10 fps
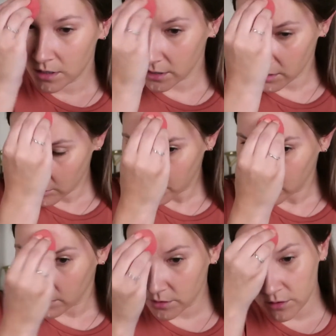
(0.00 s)
A little bit
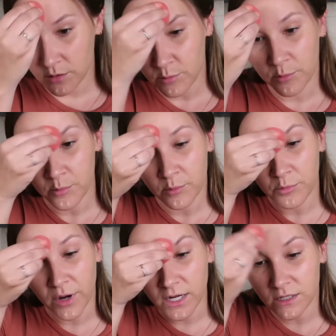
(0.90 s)
of
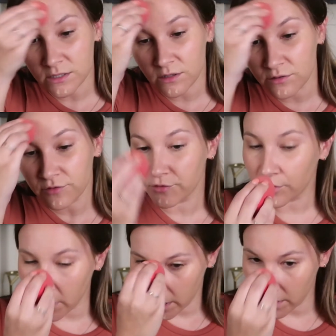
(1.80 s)
brightness on the
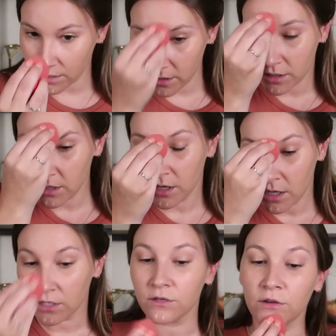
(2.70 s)
forehead,
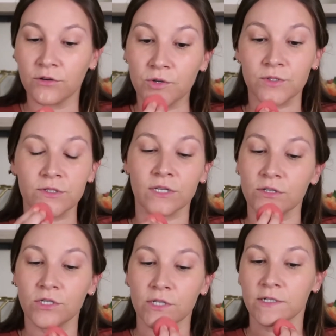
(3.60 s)
nose,
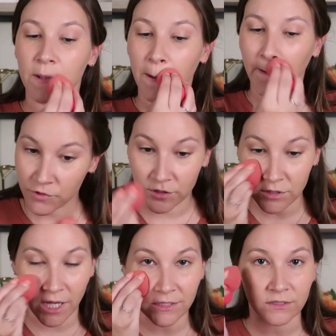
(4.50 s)
and chin. So it
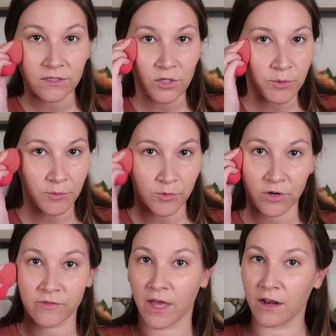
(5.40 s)
just adds a little bit more
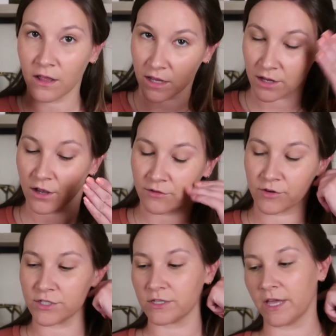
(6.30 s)
of that, like a
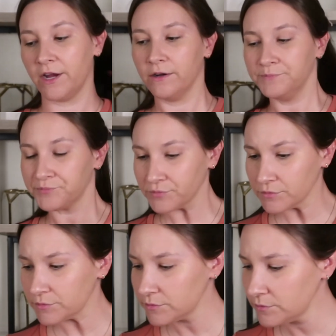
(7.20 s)
coverage layer.
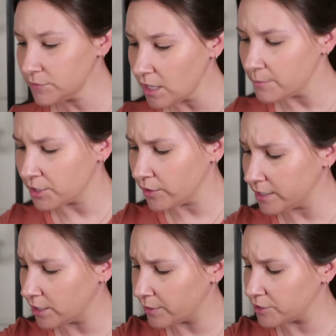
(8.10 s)
I'm going to
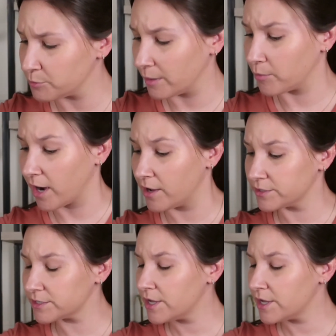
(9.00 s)
go ahead and do my brows.